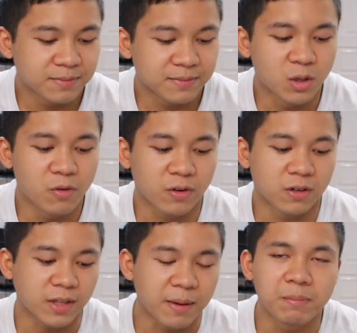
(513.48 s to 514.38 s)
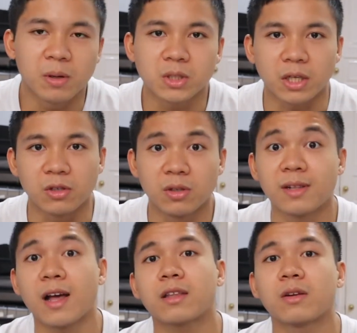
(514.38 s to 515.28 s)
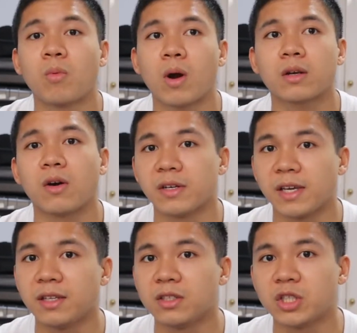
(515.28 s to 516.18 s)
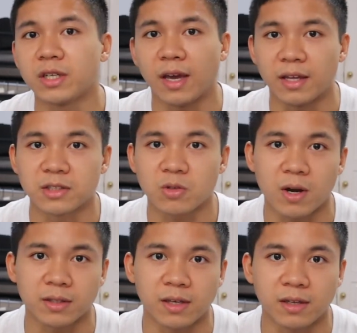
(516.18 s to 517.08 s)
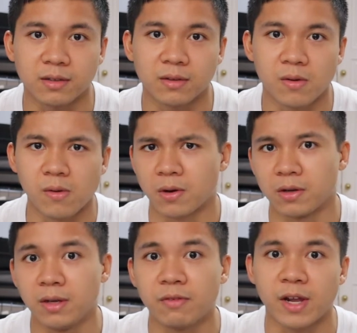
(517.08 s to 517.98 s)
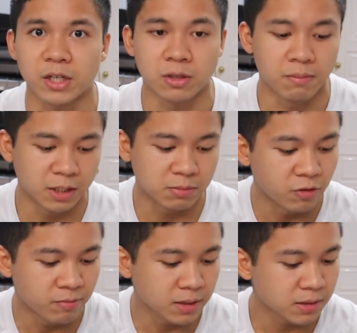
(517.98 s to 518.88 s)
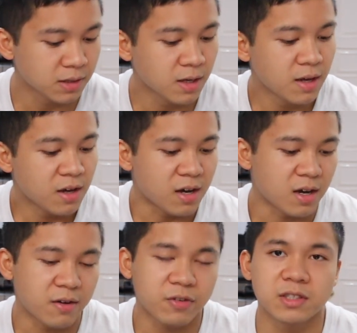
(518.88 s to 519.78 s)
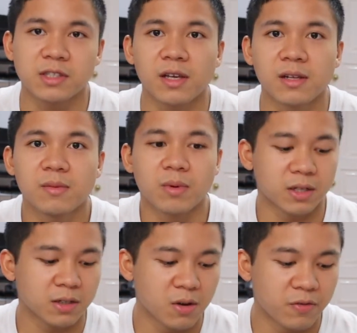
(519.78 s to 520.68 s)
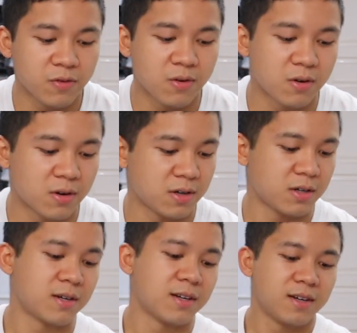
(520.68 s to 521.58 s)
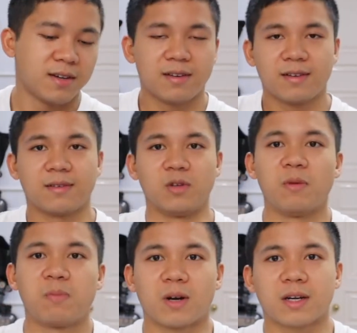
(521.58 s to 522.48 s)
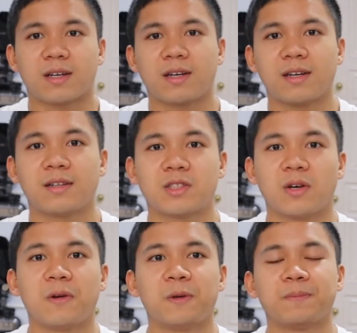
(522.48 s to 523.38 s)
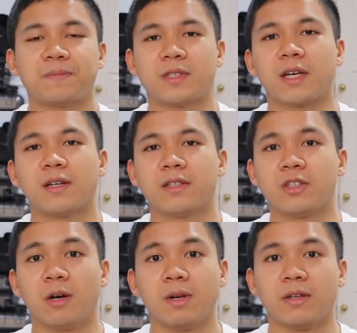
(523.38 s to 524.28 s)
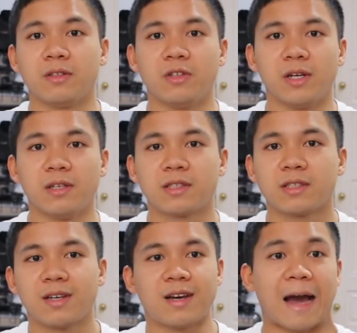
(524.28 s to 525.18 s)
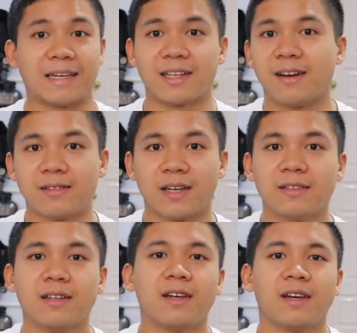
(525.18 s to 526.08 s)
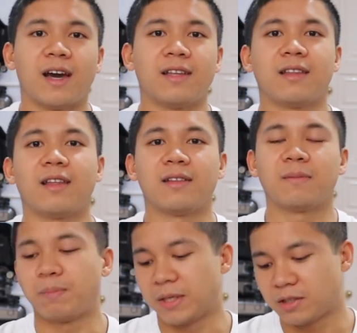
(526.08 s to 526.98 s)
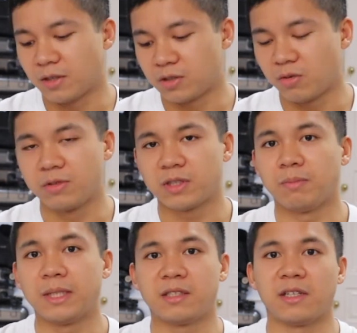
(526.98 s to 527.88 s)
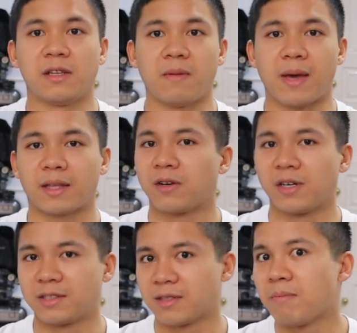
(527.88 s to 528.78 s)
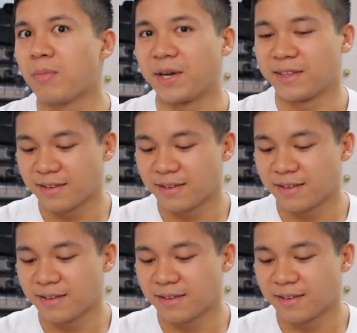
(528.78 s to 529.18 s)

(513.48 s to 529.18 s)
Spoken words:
go for tempos and unilateral work on hinging and squatting or knee flexion based movements. For the skill, we're going to go for rope work, so single under, double under drills, isolated, and then pistols will be seen in the Metcon at some point.